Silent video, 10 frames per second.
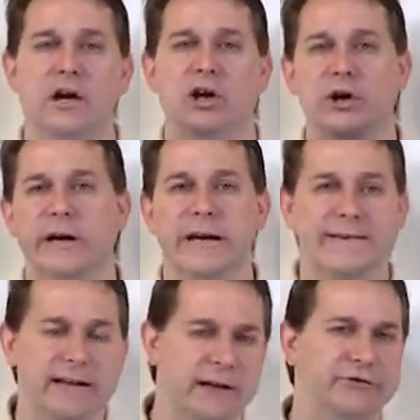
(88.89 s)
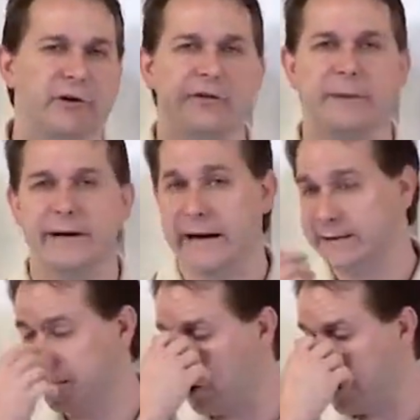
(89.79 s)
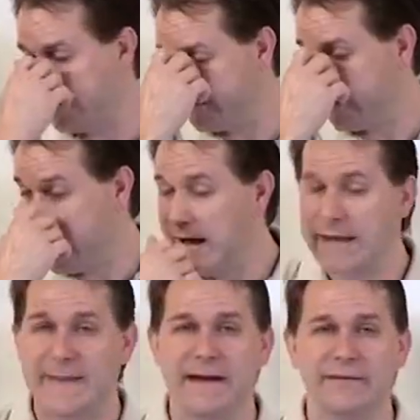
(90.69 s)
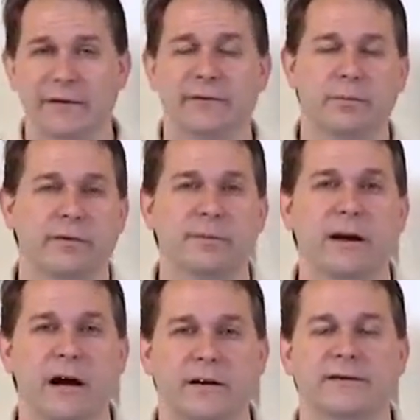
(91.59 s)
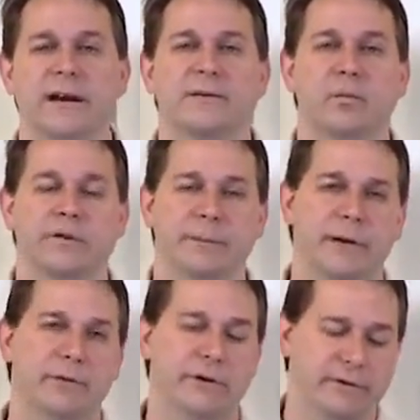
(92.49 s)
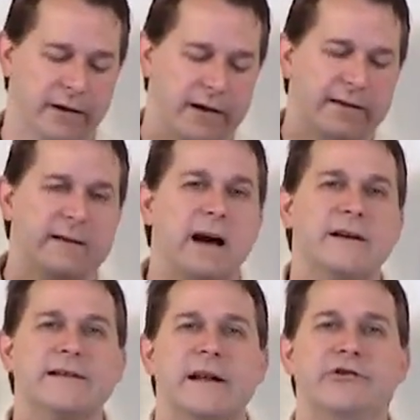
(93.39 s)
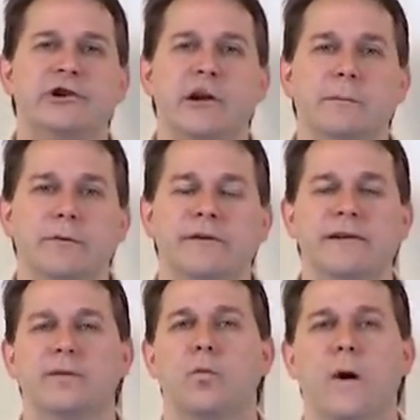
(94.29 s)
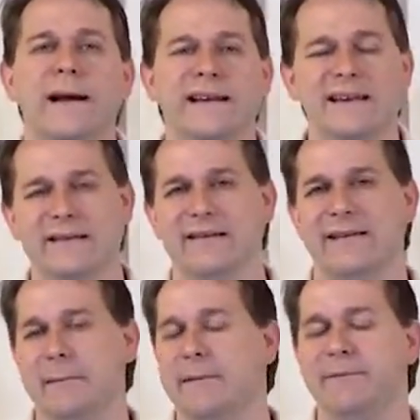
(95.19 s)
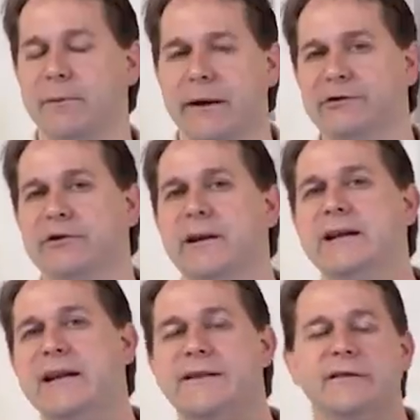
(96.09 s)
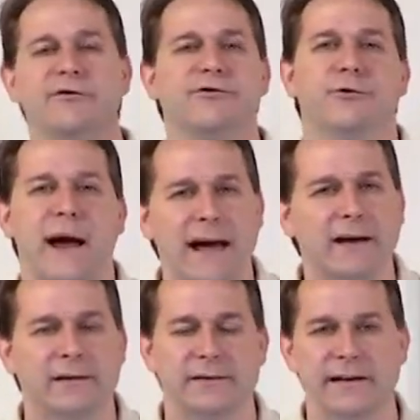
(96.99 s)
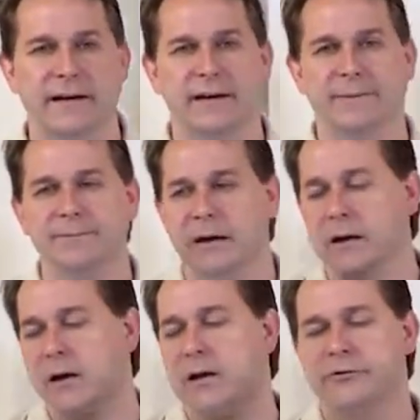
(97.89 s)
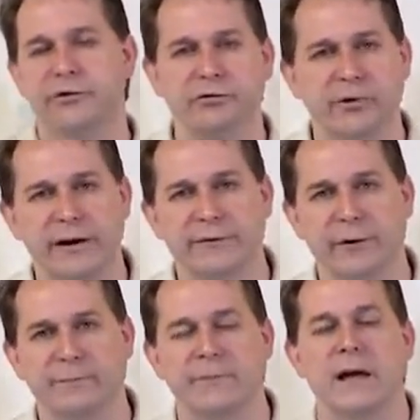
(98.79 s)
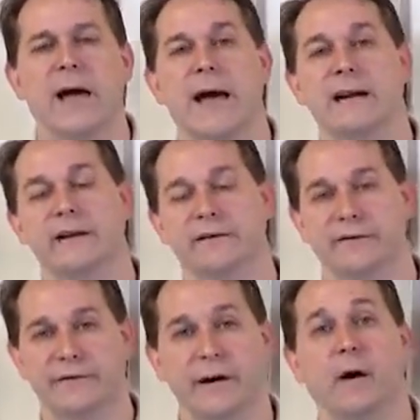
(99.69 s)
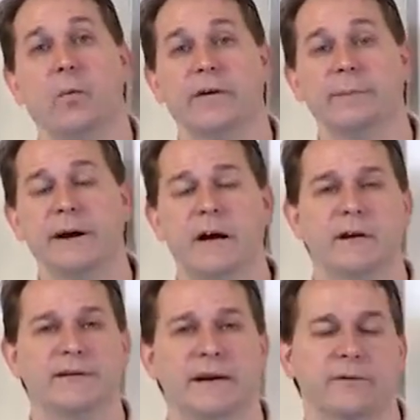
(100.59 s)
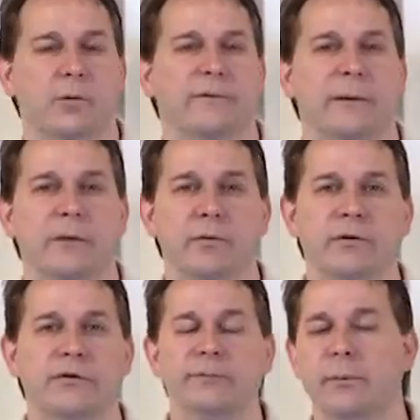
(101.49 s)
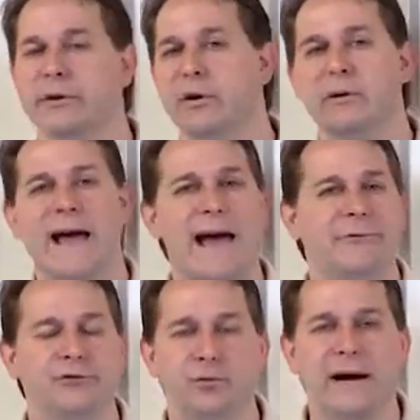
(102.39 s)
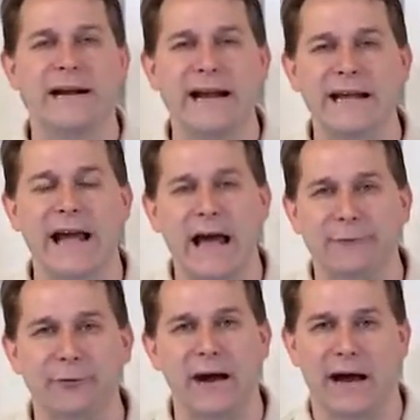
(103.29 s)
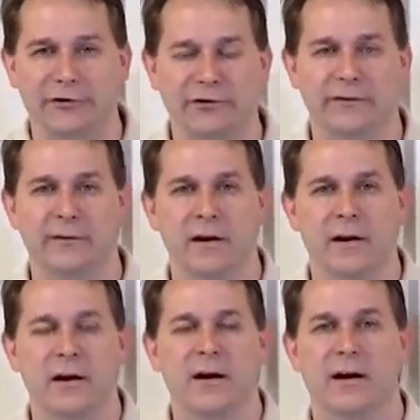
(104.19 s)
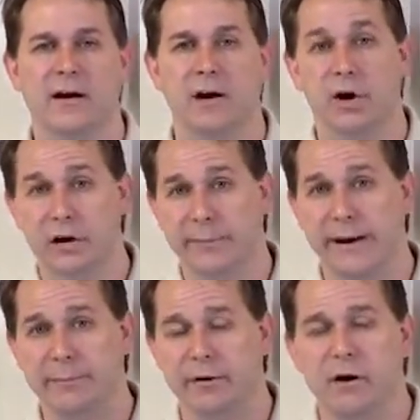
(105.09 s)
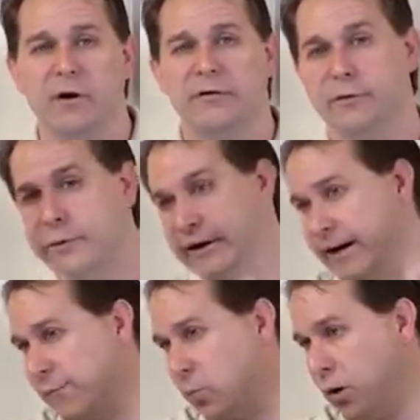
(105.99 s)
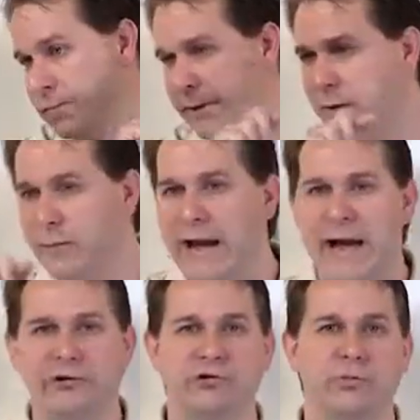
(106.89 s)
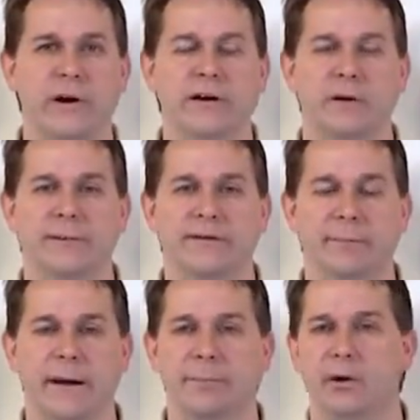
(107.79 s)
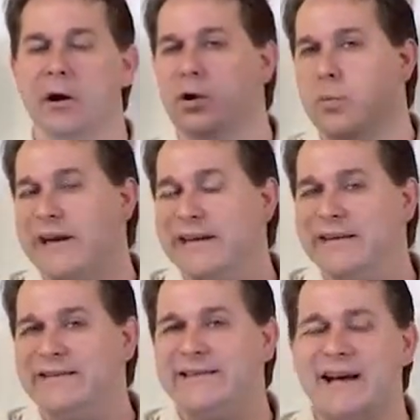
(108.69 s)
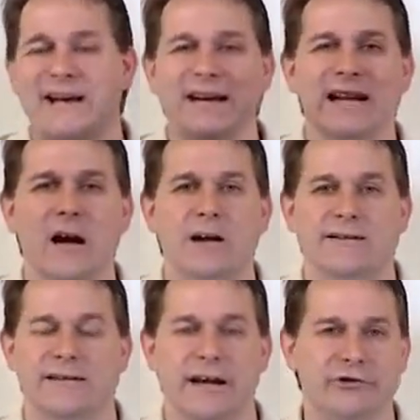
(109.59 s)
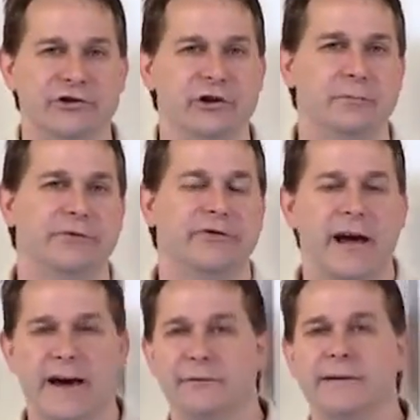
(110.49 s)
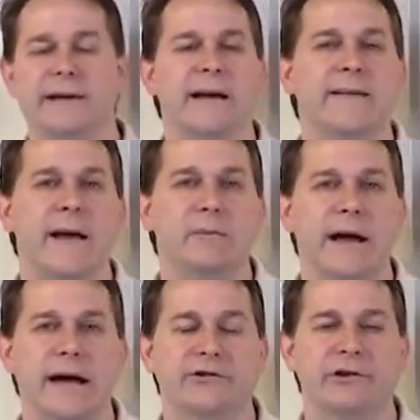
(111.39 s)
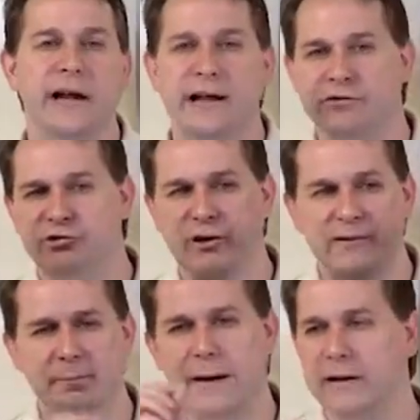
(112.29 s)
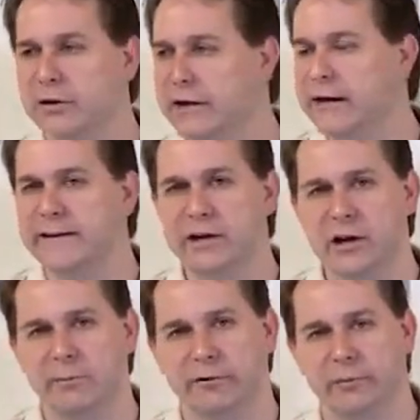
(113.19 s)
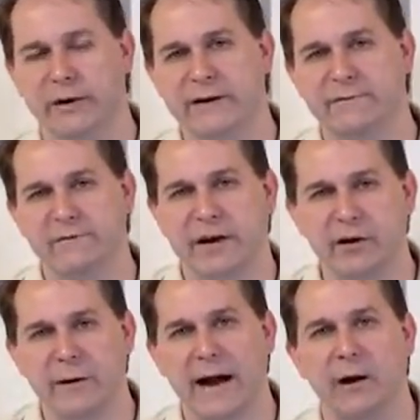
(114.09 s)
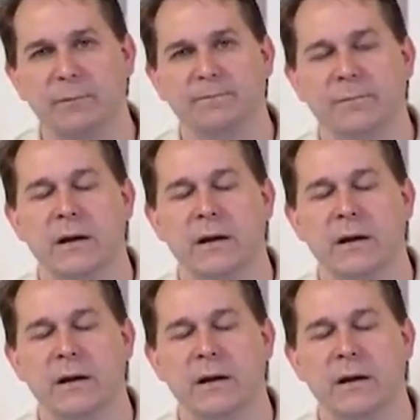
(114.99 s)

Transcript: looking at the electrons being gained and lost, and that tells us what's being oxidized and what's being reduced. The oxidation numbers is a way to get the same information. It lets us track uh, the uh, electron transfer, and it lets us figure out what's being oxidized and what's being reduced, but we don't have to write any half reactions. Uh, on our paper. So we can have one big reaction written on a piece of paper. We can assign oxidation numbers to everything in that reaction. And just by looking at the numbers, we can figure out